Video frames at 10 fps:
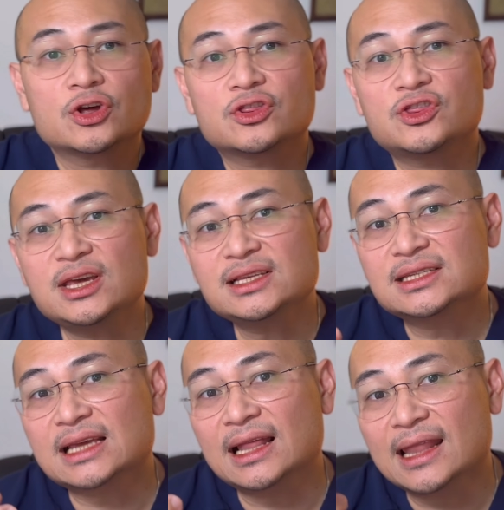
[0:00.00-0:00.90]
this
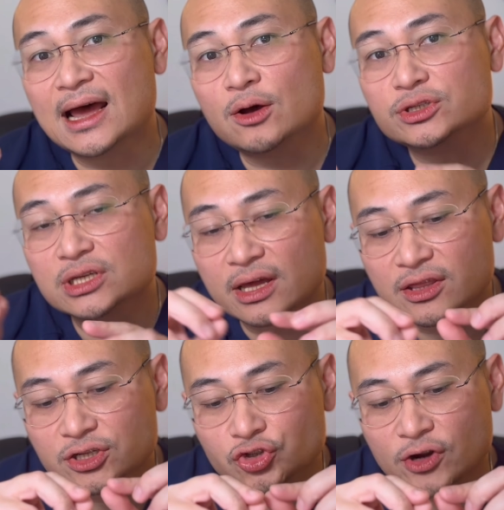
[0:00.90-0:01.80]
allows the
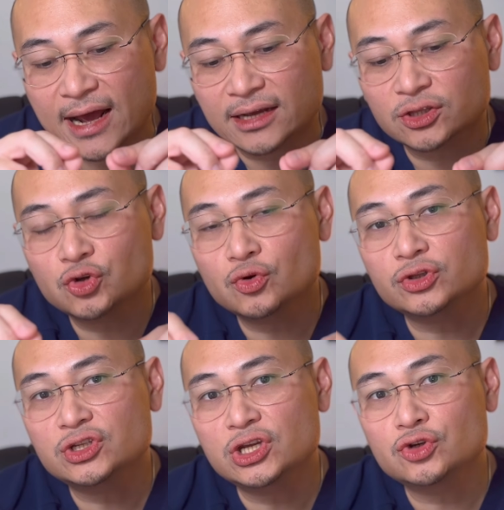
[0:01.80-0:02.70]
tract to
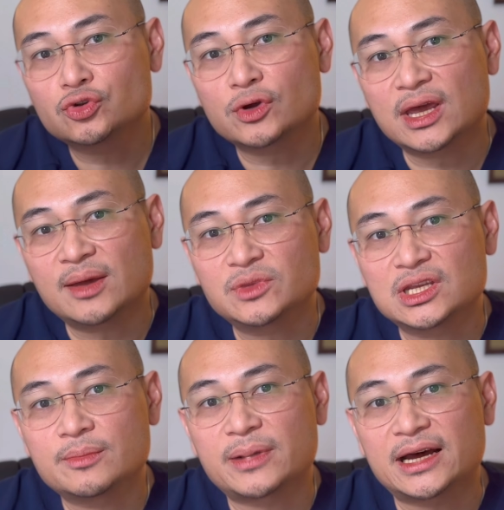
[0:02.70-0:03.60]
continue to
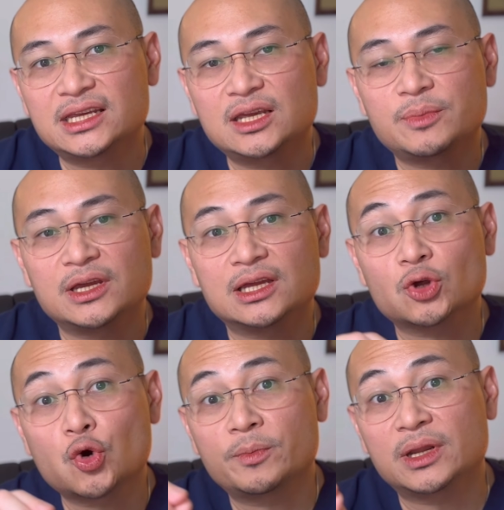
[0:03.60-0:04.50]
empty by keeping it
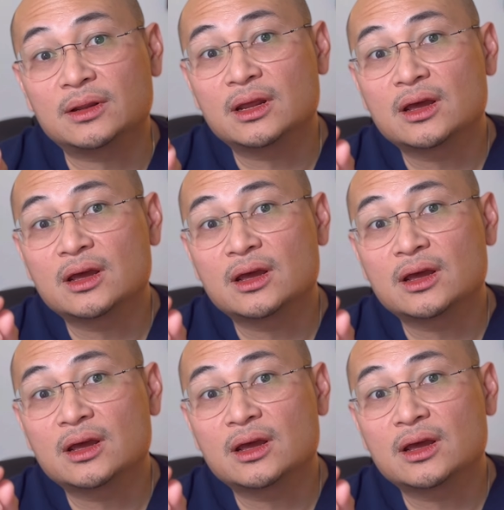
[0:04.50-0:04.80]
open